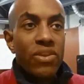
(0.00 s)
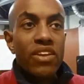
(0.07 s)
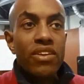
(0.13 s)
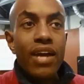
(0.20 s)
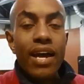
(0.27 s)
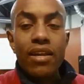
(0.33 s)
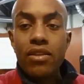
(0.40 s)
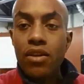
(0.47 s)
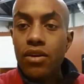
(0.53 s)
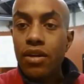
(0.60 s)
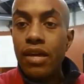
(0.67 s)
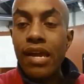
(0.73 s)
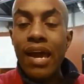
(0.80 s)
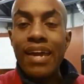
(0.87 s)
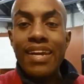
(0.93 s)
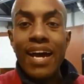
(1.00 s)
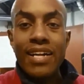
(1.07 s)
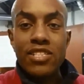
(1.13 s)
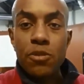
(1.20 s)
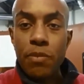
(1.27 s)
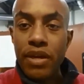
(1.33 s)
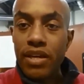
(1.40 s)

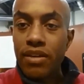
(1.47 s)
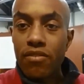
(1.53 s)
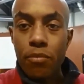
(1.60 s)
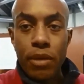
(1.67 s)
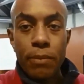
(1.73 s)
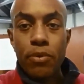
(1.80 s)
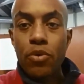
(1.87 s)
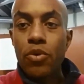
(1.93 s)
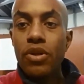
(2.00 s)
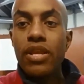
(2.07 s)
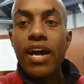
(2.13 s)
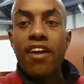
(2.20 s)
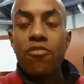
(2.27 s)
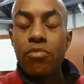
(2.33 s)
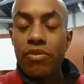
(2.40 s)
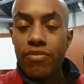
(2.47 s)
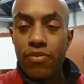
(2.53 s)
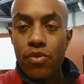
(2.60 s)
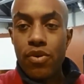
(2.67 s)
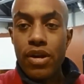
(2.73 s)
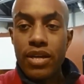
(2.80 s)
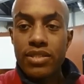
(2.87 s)
Not speaking of the people who are alive
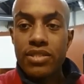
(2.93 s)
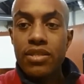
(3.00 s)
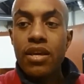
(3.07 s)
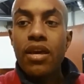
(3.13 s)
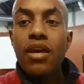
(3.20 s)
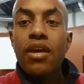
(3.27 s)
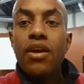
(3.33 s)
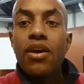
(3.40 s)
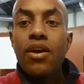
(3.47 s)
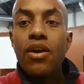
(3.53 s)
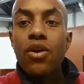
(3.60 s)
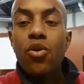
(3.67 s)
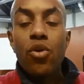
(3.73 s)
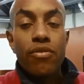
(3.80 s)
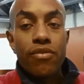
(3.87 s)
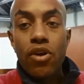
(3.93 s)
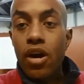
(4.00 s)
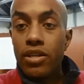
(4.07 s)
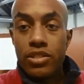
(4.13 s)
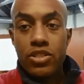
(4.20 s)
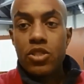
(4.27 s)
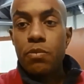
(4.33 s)
before us, who have
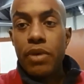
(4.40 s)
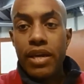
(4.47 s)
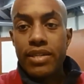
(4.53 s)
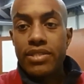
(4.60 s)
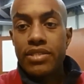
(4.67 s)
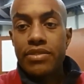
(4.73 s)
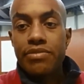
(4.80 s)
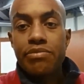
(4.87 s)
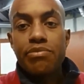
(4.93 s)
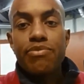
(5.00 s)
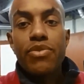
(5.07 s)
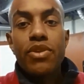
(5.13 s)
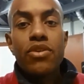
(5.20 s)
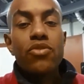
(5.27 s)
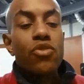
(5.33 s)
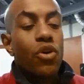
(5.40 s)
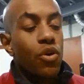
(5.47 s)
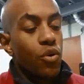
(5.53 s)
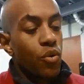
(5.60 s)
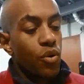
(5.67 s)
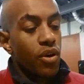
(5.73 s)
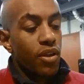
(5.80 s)
gone to space.
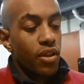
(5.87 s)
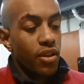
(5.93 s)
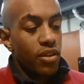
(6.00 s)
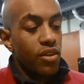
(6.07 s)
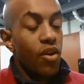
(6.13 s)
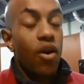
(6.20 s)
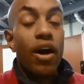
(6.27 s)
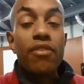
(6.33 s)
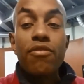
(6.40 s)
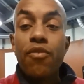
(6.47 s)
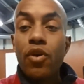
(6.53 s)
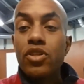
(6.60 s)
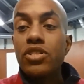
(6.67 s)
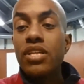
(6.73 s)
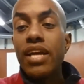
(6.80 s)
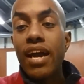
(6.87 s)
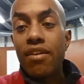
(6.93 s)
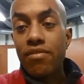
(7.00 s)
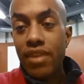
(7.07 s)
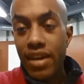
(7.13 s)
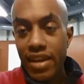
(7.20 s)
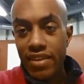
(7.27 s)
So, no, unfortunately, I've
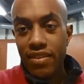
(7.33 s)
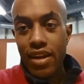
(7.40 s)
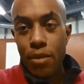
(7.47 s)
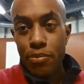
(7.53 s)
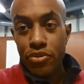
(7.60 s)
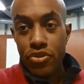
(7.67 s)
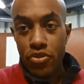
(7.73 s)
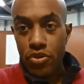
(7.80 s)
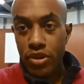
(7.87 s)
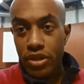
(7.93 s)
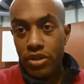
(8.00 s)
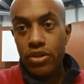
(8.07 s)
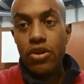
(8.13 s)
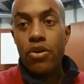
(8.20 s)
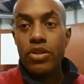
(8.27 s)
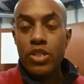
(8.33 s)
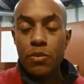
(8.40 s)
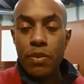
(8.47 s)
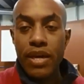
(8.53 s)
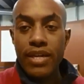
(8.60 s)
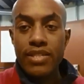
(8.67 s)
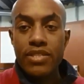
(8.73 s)
not had the opportunity to go to
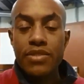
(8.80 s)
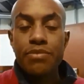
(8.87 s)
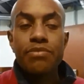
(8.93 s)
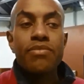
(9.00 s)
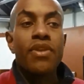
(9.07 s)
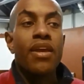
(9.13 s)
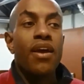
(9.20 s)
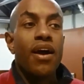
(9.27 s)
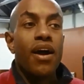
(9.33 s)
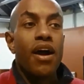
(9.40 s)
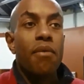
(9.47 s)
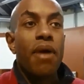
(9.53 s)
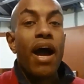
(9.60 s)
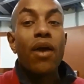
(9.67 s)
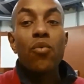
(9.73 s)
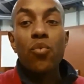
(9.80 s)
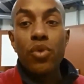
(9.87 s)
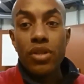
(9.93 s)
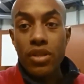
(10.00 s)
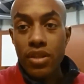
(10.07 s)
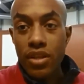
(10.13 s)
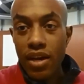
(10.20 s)
space. I
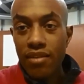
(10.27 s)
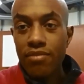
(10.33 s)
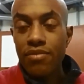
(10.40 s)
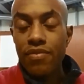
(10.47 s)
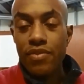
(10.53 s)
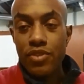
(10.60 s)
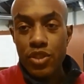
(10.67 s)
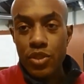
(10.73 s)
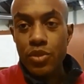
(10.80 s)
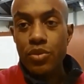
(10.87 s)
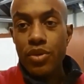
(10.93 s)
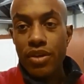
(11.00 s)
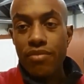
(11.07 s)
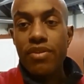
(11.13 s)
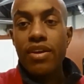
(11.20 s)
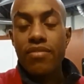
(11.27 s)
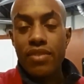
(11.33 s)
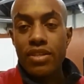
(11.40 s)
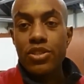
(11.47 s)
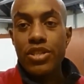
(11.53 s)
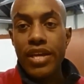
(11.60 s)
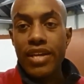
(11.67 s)
would love to, if given
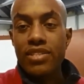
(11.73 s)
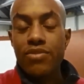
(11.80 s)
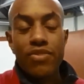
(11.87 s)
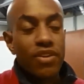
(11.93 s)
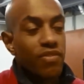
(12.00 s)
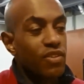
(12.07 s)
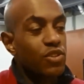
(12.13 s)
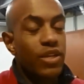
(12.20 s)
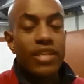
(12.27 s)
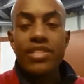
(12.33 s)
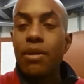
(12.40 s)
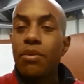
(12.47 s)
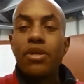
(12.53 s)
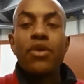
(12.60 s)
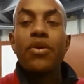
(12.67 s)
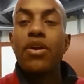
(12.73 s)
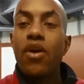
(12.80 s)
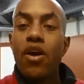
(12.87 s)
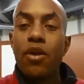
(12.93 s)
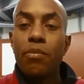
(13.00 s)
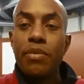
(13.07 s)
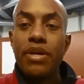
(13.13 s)
the chance. If given the chance, I would go in a
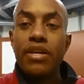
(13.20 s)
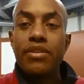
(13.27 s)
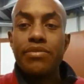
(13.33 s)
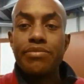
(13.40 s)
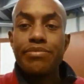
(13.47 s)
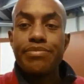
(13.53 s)
heartbeat.